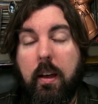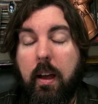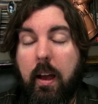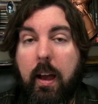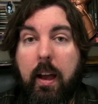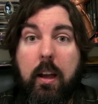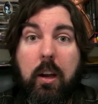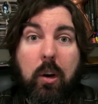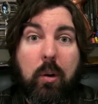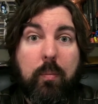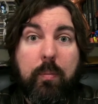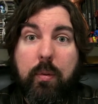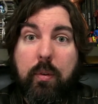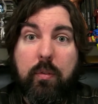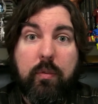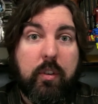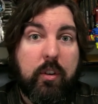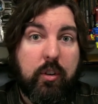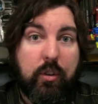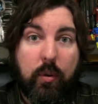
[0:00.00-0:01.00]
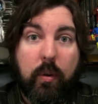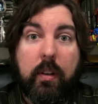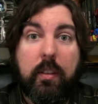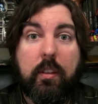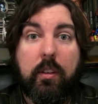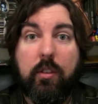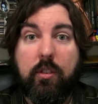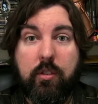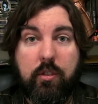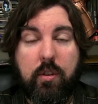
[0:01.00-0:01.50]
I hope you've enjoyed
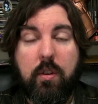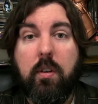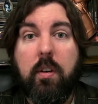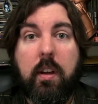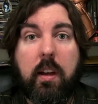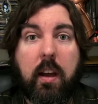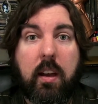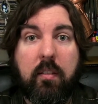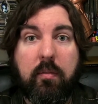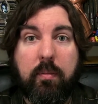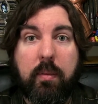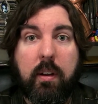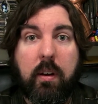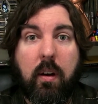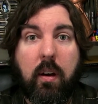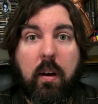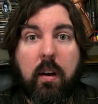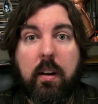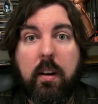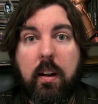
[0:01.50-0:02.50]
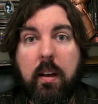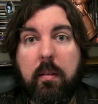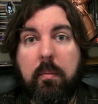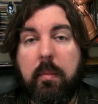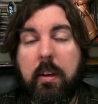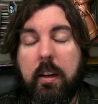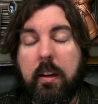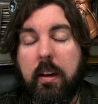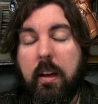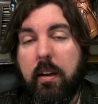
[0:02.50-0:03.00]
this journey I've been on. I
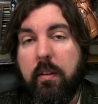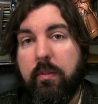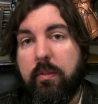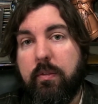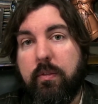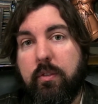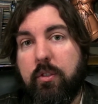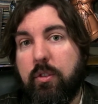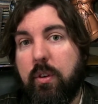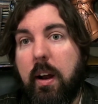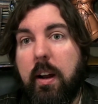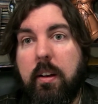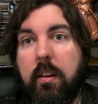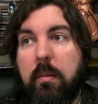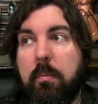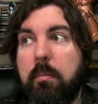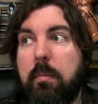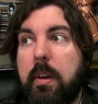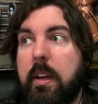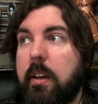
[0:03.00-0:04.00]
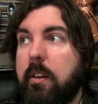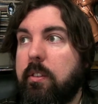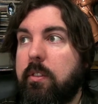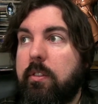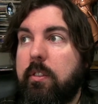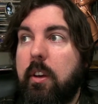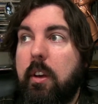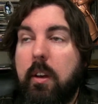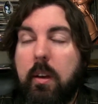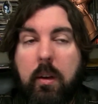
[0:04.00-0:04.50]
mean, I've tried to
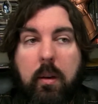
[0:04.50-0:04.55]
mix